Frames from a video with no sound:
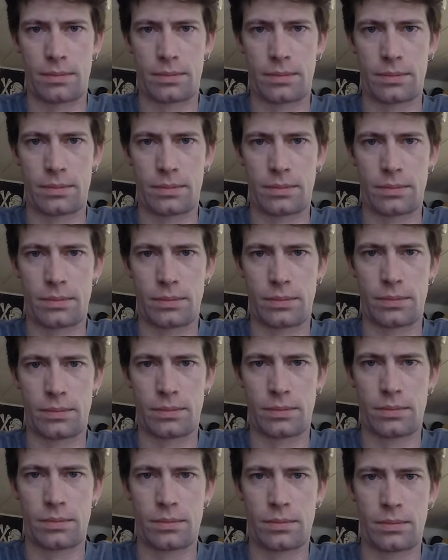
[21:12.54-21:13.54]

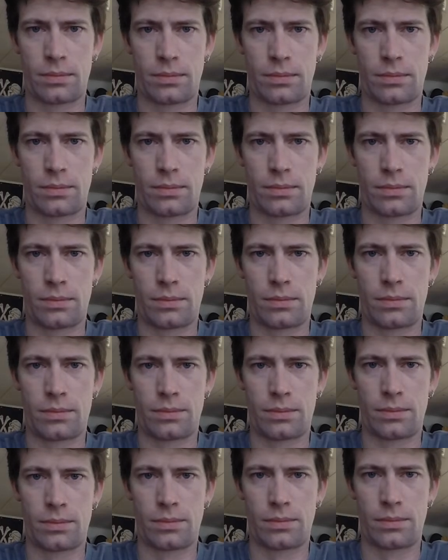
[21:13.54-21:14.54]

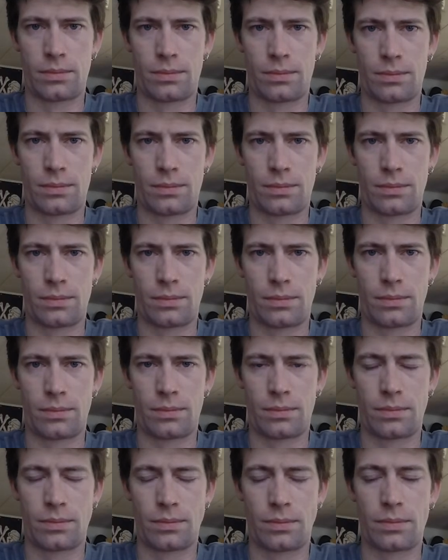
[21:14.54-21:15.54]

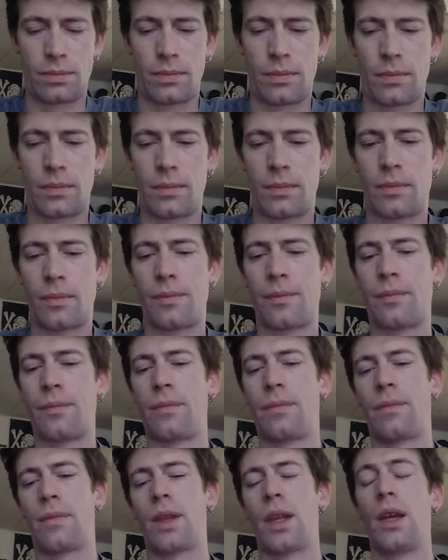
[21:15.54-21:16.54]

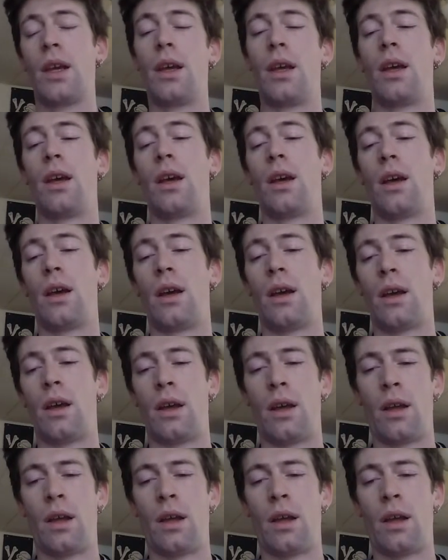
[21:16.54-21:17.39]
Nothing is said.